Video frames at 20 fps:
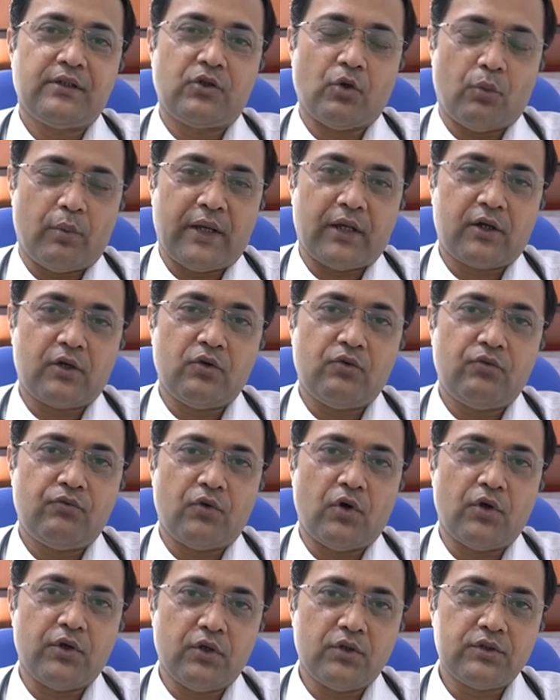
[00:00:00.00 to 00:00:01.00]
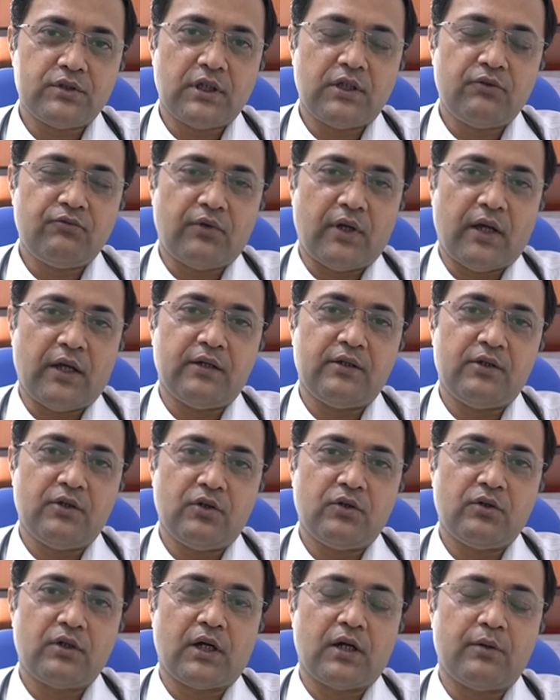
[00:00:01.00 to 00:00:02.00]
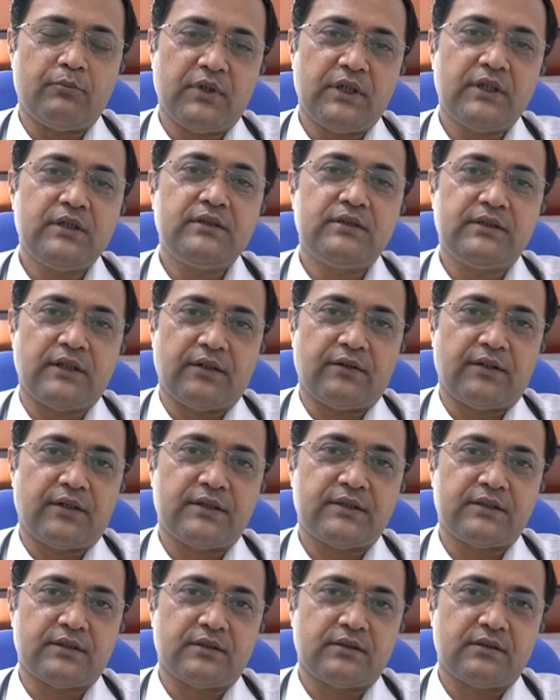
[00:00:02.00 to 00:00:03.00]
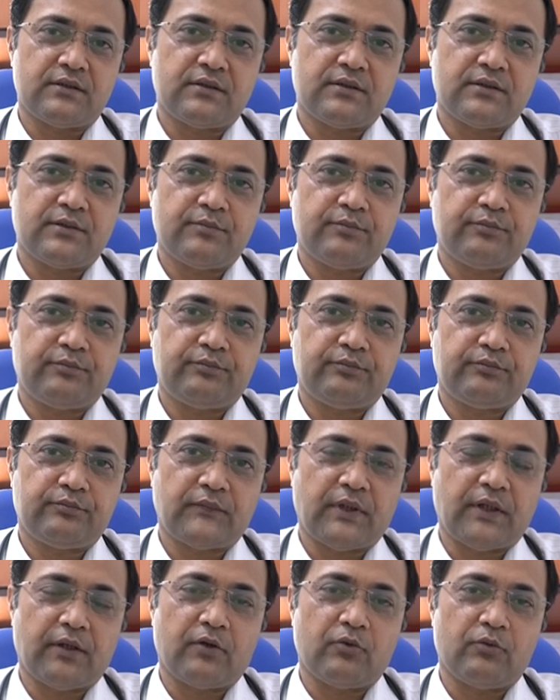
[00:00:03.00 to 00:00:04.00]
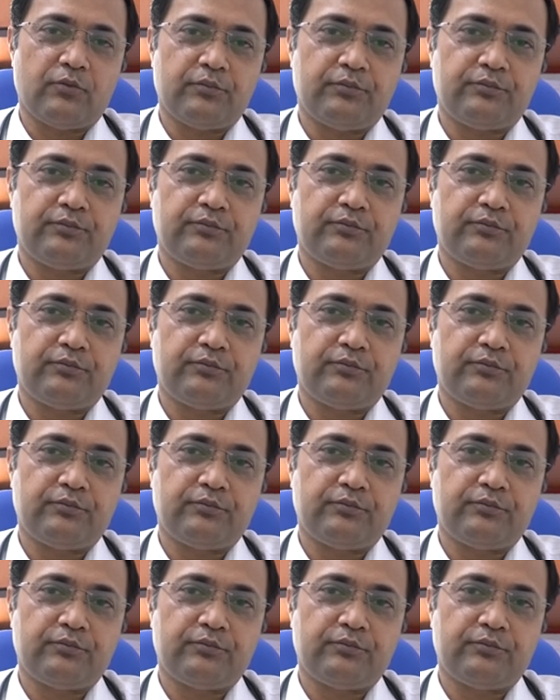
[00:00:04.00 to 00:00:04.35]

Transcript: tobacco for yourself and your coming generations. Thank you.